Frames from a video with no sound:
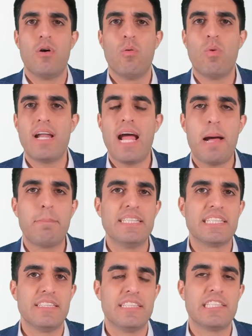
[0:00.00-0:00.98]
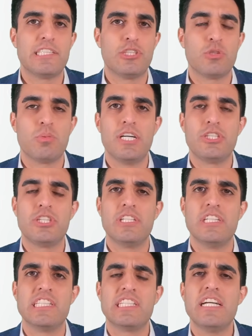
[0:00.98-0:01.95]
What happens in this situation
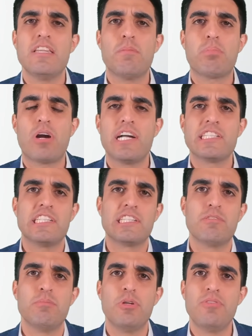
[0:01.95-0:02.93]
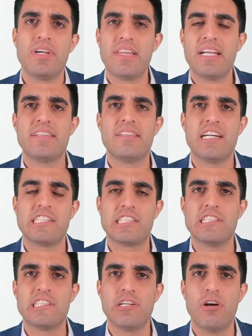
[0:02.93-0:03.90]
is, in the process of moving the
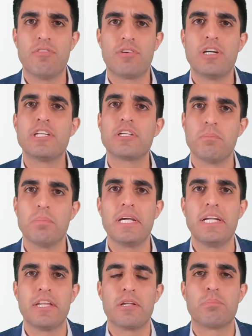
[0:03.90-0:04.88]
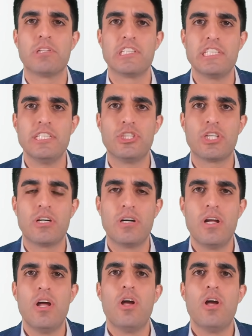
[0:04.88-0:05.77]
intestines over and completing the procedure,